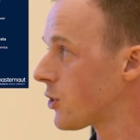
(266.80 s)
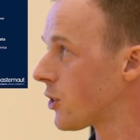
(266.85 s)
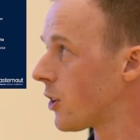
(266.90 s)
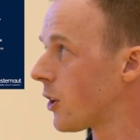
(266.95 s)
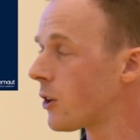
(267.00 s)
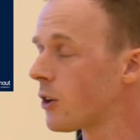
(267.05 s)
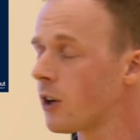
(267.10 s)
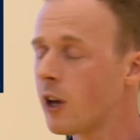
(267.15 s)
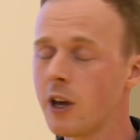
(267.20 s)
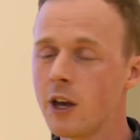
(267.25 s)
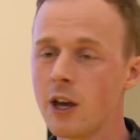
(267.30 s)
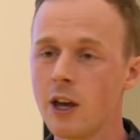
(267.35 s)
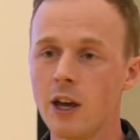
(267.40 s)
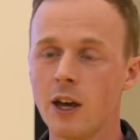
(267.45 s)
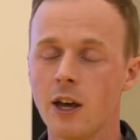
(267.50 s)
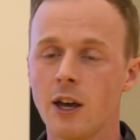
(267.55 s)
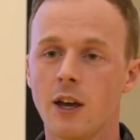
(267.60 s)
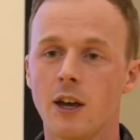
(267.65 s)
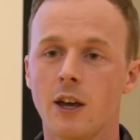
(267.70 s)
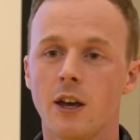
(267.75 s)
So
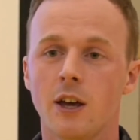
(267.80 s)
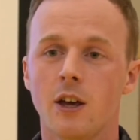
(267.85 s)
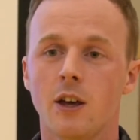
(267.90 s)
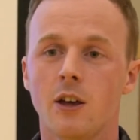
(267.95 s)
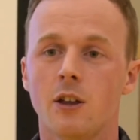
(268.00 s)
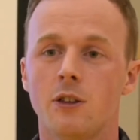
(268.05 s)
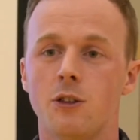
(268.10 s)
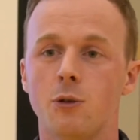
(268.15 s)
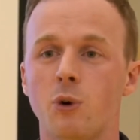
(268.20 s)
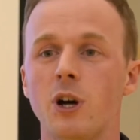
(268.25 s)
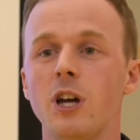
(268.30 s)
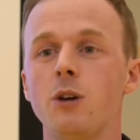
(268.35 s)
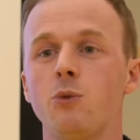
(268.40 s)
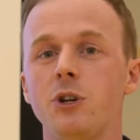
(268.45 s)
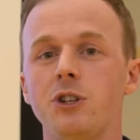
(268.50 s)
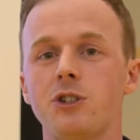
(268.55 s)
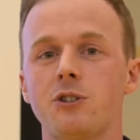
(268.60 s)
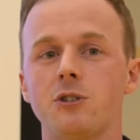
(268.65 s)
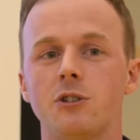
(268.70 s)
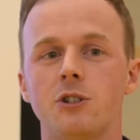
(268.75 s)
the way
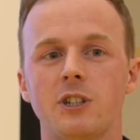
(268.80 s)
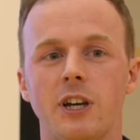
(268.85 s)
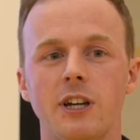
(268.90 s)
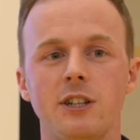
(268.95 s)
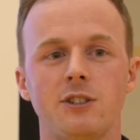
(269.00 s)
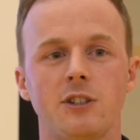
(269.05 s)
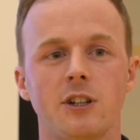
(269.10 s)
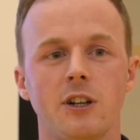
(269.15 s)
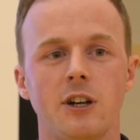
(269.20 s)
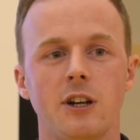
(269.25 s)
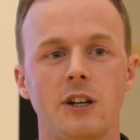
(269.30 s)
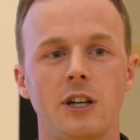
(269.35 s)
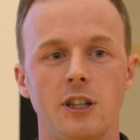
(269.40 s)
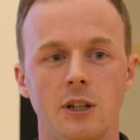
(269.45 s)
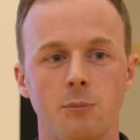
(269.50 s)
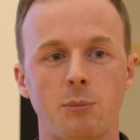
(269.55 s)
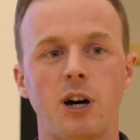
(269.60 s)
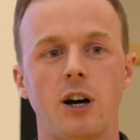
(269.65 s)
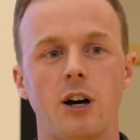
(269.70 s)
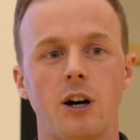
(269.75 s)
we store data
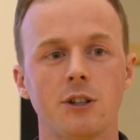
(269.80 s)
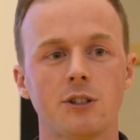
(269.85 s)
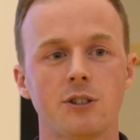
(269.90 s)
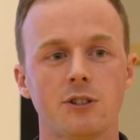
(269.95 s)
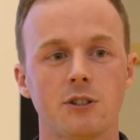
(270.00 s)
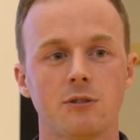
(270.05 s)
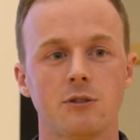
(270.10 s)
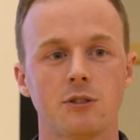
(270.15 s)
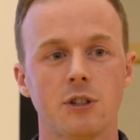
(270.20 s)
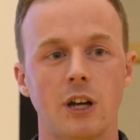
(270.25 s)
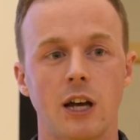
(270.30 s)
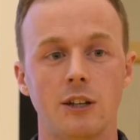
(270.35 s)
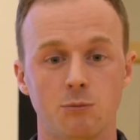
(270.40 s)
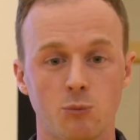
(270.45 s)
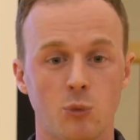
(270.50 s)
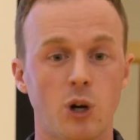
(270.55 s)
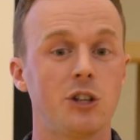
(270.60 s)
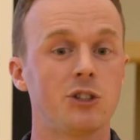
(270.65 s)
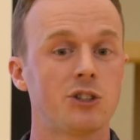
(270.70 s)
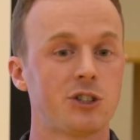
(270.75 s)
in the past,
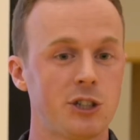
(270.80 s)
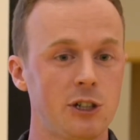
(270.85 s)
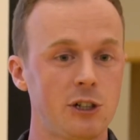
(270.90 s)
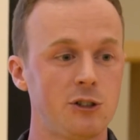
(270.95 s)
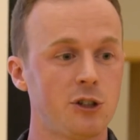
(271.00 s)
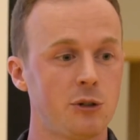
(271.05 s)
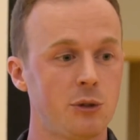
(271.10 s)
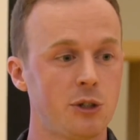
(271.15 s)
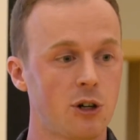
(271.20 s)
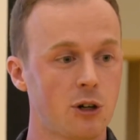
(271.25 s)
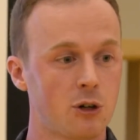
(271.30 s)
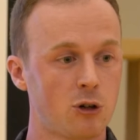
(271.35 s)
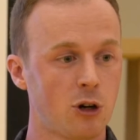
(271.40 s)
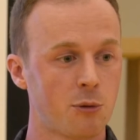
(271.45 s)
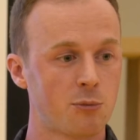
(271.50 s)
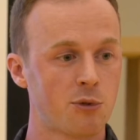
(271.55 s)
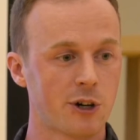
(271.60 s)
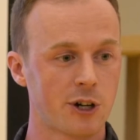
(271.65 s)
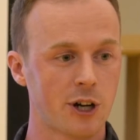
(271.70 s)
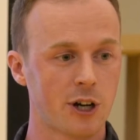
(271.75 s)
and still do in our
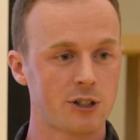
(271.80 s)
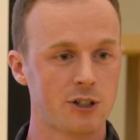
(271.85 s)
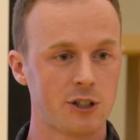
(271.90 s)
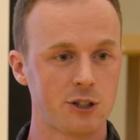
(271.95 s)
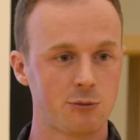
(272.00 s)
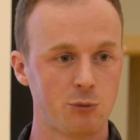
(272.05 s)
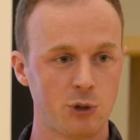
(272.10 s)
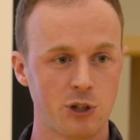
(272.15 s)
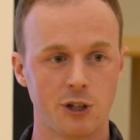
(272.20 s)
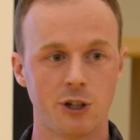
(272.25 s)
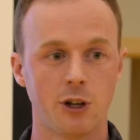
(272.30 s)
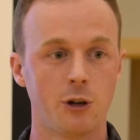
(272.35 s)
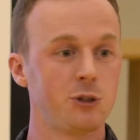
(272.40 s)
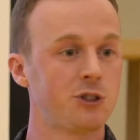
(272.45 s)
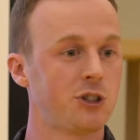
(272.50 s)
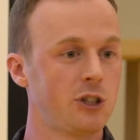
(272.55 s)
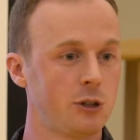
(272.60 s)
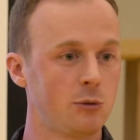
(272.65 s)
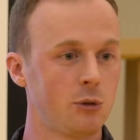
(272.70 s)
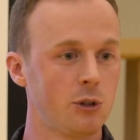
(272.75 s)
core product, is with a
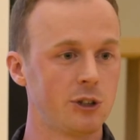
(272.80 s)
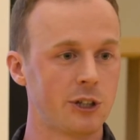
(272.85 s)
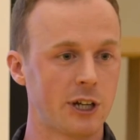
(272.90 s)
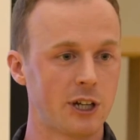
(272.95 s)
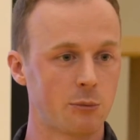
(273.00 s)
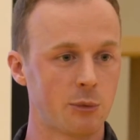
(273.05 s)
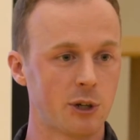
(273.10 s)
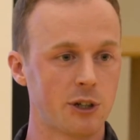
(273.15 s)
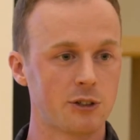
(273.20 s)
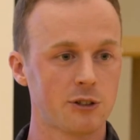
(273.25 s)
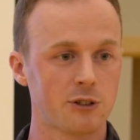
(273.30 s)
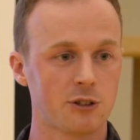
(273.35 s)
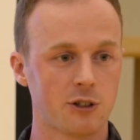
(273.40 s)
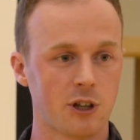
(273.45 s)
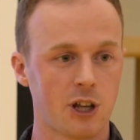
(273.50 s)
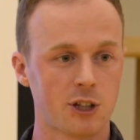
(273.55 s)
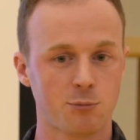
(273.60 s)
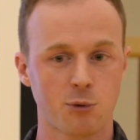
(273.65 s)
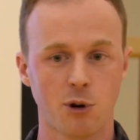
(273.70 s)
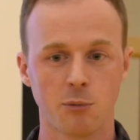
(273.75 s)
NoSQL database.
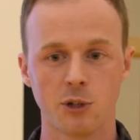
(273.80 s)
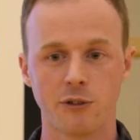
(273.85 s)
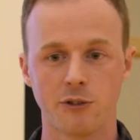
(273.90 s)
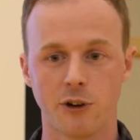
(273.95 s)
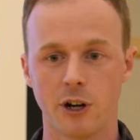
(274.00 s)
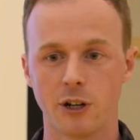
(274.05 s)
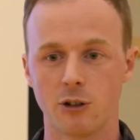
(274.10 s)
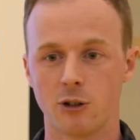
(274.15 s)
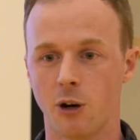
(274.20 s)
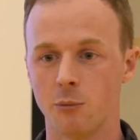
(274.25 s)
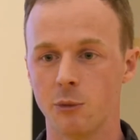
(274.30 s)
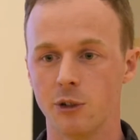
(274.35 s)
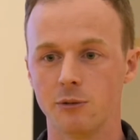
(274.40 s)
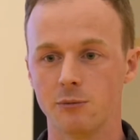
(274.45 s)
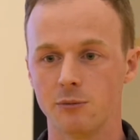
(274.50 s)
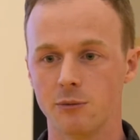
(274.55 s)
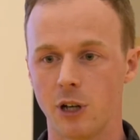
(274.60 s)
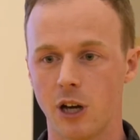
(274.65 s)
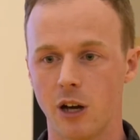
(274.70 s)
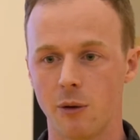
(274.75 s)
So that's probably very
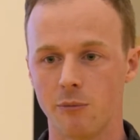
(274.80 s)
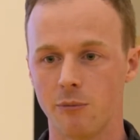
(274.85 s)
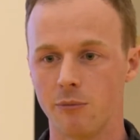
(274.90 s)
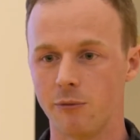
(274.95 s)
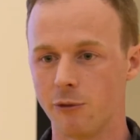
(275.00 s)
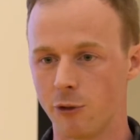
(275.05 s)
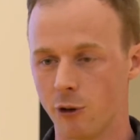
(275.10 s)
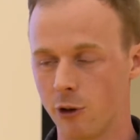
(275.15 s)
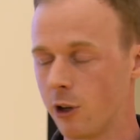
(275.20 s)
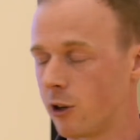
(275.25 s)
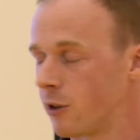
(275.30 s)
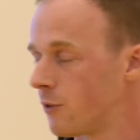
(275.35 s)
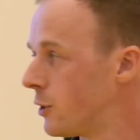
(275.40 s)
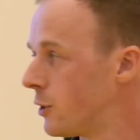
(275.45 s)
common for a